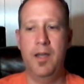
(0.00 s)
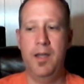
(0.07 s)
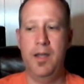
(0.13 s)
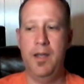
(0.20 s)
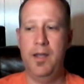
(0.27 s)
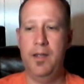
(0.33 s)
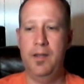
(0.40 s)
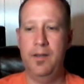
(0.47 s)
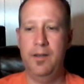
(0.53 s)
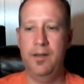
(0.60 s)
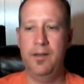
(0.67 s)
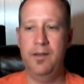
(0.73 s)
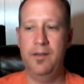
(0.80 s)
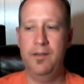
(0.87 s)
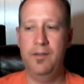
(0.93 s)

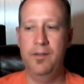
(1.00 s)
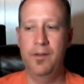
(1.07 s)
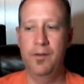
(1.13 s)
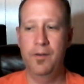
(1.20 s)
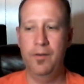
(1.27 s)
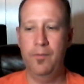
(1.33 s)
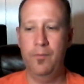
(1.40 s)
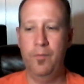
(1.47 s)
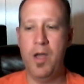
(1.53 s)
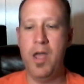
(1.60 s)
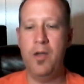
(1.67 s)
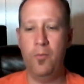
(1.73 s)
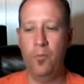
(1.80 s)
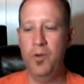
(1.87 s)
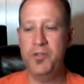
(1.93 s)
And
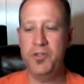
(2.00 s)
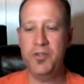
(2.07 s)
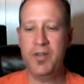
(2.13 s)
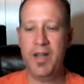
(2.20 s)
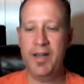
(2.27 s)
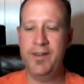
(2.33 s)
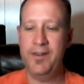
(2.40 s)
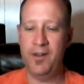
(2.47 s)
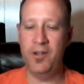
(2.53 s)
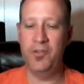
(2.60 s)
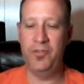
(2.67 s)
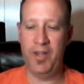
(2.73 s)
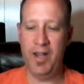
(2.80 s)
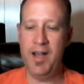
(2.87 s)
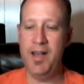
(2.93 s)
once you got it all
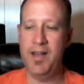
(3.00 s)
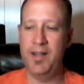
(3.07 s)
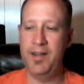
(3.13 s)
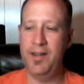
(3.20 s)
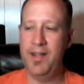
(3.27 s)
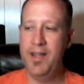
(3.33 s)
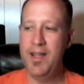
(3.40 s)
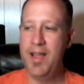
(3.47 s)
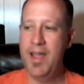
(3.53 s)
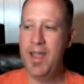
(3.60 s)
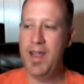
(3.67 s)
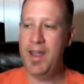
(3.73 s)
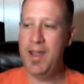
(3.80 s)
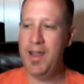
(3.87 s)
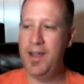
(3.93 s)
done
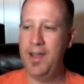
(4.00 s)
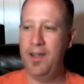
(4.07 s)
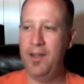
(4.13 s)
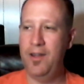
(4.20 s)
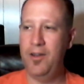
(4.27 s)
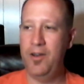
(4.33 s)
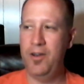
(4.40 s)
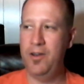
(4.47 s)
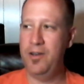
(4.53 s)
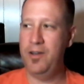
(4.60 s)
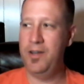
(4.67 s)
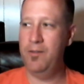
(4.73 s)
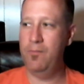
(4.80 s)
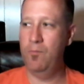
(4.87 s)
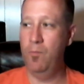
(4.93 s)
and
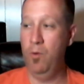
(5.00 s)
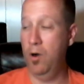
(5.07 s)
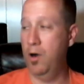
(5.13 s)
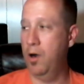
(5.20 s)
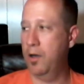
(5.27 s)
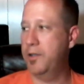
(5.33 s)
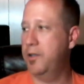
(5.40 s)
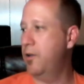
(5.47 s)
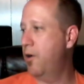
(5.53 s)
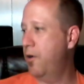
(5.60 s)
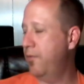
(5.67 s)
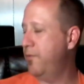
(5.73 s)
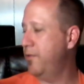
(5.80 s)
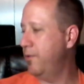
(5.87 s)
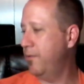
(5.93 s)
it worked,
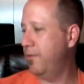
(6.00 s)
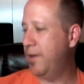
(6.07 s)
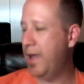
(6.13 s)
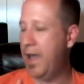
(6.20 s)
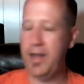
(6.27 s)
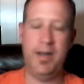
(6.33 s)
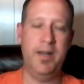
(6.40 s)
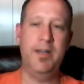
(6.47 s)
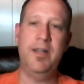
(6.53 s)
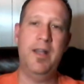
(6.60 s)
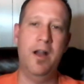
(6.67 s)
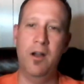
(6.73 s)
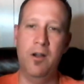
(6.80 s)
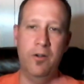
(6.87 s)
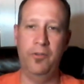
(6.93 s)
if you had any
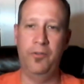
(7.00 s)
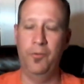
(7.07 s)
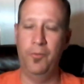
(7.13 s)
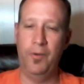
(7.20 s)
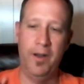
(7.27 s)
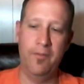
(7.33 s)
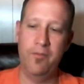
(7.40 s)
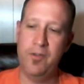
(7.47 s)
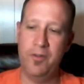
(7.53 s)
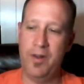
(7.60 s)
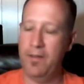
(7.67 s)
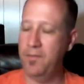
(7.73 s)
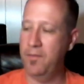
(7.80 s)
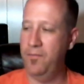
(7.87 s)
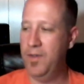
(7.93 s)
errors or whatever, you'd
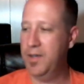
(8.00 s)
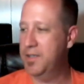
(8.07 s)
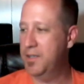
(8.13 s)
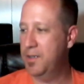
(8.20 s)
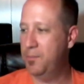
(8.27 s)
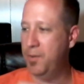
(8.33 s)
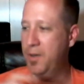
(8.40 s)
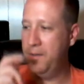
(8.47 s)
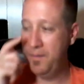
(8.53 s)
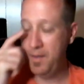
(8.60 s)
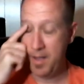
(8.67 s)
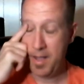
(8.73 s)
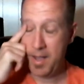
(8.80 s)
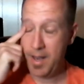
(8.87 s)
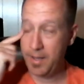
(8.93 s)
have to fix it. But
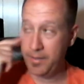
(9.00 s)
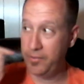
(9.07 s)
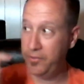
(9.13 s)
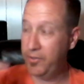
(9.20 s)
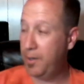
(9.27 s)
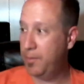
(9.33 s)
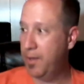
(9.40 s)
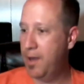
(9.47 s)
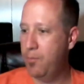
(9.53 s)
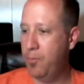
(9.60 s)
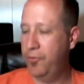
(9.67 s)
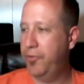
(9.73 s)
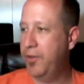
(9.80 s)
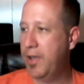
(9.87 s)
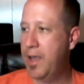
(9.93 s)
at the same time,
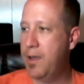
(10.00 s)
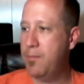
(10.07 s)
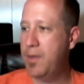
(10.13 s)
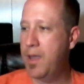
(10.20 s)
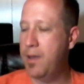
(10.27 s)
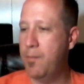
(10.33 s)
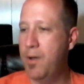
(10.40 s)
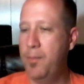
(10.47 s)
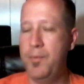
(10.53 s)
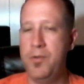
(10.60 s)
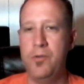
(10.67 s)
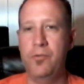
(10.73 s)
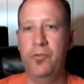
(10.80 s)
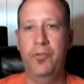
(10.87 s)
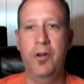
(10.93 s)
once the game came up and
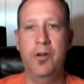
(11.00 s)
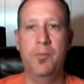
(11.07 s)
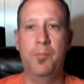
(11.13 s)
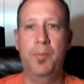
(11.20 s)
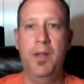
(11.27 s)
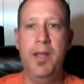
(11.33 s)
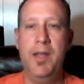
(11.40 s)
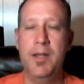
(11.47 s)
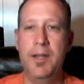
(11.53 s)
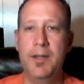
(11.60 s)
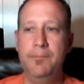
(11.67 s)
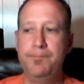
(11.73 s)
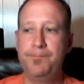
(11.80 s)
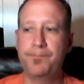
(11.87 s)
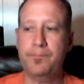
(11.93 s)
you started playing
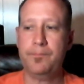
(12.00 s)
it,